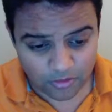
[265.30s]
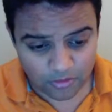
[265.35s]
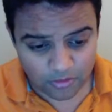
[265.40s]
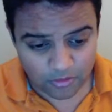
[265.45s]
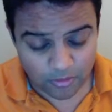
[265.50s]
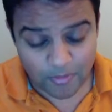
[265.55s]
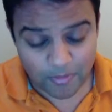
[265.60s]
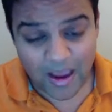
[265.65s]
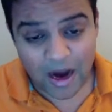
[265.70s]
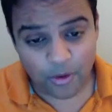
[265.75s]

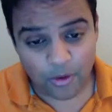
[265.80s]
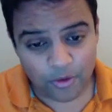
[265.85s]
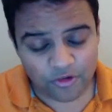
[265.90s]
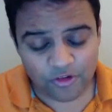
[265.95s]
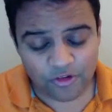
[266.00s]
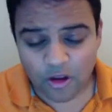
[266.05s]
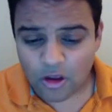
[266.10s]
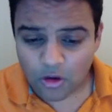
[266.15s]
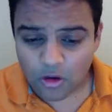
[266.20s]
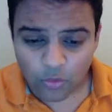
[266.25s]
powers,
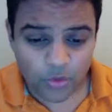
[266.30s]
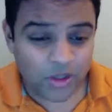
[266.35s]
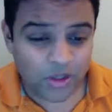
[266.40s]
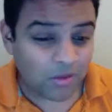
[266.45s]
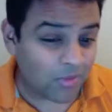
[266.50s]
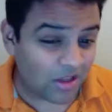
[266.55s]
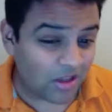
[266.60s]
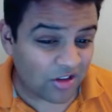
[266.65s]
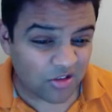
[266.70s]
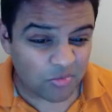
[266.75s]
we can
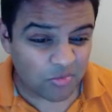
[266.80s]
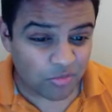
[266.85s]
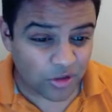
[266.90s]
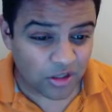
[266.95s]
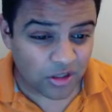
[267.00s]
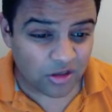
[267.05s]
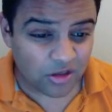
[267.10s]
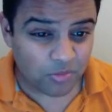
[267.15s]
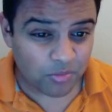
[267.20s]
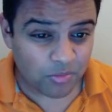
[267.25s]
make some pretty
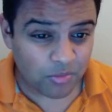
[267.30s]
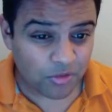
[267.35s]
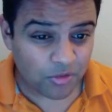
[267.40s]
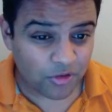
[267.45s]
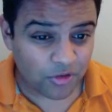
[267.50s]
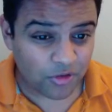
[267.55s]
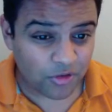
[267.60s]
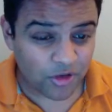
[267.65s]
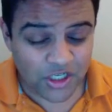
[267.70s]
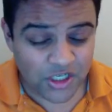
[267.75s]
good
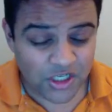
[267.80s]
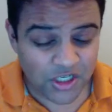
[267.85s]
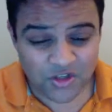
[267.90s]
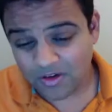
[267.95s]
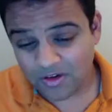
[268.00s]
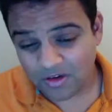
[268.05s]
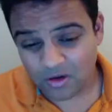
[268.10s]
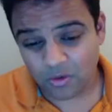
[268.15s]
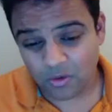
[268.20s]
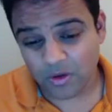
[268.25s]
predictions without
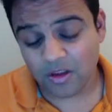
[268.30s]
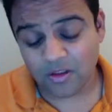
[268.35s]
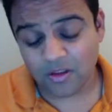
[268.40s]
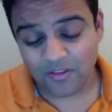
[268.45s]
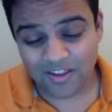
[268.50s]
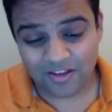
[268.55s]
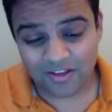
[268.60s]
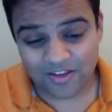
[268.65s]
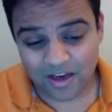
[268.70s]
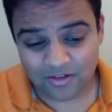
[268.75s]
even knowing
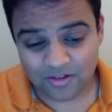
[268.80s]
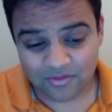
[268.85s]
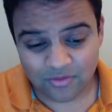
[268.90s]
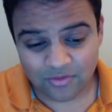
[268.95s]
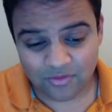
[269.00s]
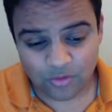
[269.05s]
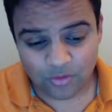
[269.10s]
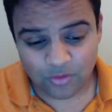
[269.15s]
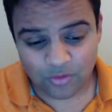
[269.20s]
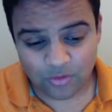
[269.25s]
the exact
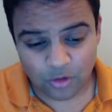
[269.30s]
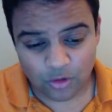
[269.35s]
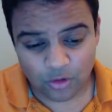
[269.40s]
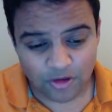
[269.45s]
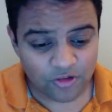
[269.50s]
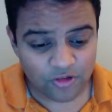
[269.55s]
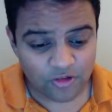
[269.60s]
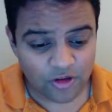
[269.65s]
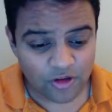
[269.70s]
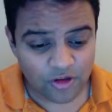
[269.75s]
formulas.
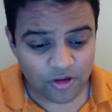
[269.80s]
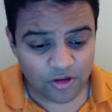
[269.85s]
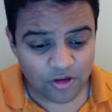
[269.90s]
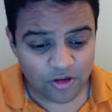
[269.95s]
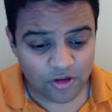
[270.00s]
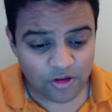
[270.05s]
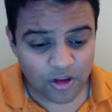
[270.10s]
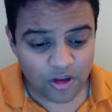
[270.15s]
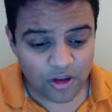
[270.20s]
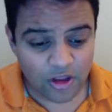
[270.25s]

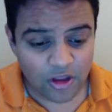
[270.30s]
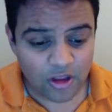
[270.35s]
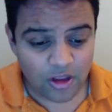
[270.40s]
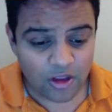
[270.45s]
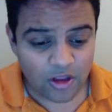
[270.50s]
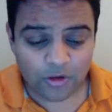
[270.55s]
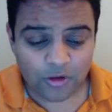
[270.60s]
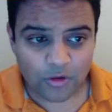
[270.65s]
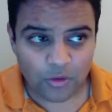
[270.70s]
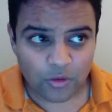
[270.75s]
So earlier in
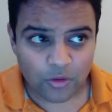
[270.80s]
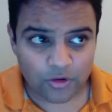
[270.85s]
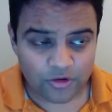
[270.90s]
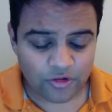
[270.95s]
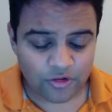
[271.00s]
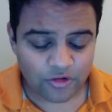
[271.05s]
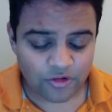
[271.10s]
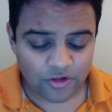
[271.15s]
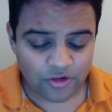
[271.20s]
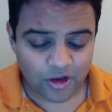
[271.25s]
the
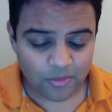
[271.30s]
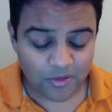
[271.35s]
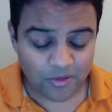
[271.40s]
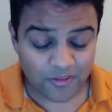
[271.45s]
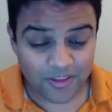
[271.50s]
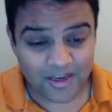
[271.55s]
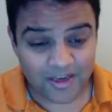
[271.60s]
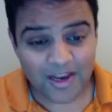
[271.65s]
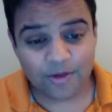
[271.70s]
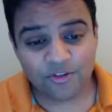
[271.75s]
course, in
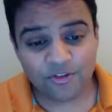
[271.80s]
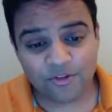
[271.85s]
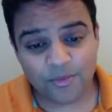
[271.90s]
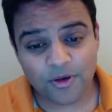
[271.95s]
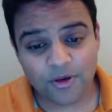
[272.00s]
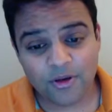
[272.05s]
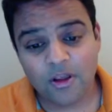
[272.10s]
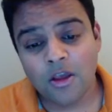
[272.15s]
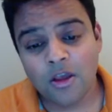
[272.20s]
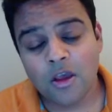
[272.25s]
the
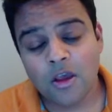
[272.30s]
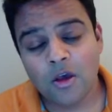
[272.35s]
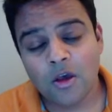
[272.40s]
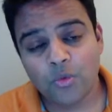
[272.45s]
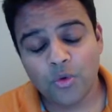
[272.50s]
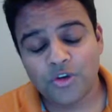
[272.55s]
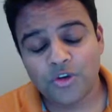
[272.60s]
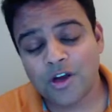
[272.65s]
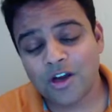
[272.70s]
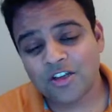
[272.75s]
announcement, we
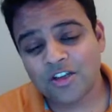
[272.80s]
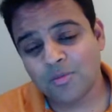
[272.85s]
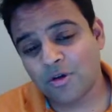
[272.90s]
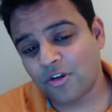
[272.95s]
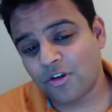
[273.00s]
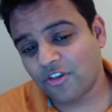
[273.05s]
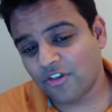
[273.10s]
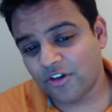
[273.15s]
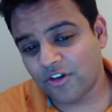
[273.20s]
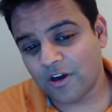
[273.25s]
talked about a
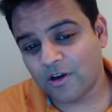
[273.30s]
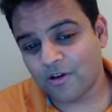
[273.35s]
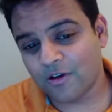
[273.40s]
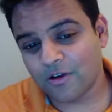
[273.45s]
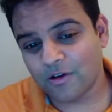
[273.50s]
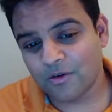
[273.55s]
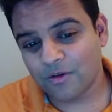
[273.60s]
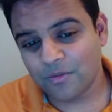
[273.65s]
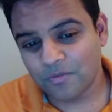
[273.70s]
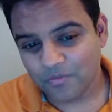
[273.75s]

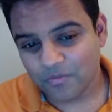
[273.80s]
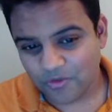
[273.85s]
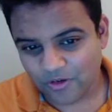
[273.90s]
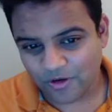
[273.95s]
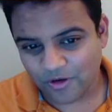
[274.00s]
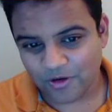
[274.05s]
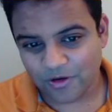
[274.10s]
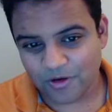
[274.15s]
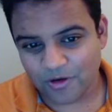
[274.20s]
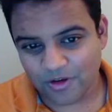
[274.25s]
scenario. So
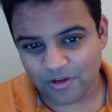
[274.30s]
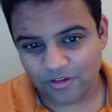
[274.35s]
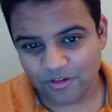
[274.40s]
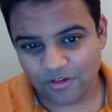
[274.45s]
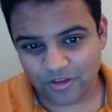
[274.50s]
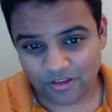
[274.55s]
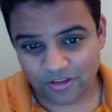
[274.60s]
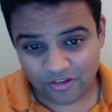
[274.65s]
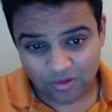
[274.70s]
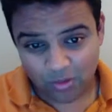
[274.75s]
here it is.
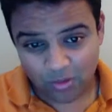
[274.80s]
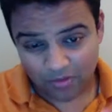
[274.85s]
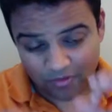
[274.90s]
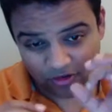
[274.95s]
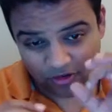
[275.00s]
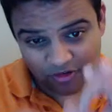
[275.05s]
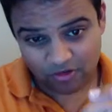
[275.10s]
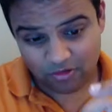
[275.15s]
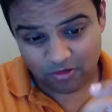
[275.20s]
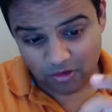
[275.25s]
Let's say we have
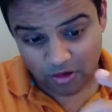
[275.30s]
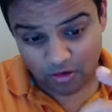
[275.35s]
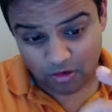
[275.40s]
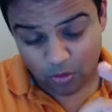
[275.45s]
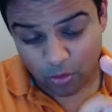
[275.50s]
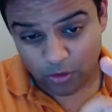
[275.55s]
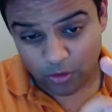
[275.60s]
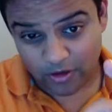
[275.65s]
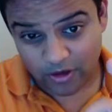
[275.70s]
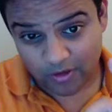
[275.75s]
a
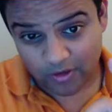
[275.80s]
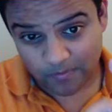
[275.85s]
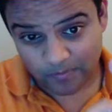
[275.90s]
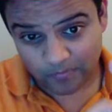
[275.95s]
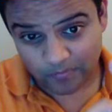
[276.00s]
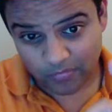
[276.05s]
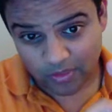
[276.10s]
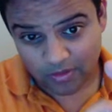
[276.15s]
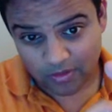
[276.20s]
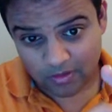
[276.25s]
quarter,
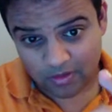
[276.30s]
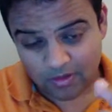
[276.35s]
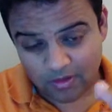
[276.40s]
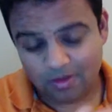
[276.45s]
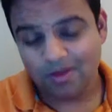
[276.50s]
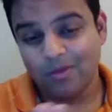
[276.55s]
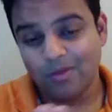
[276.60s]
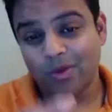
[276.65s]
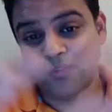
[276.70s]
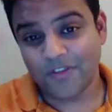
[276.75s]

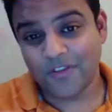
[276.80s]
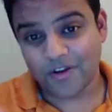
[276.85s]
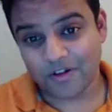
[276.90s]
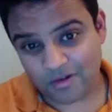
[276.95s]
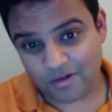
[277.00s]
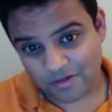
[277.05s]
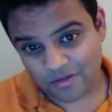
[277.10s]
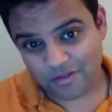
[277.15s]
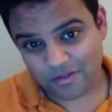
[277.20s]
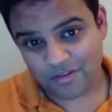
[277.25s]
and we have the
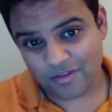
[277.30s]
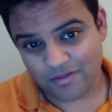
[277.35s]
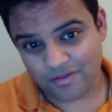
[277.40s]
Earth.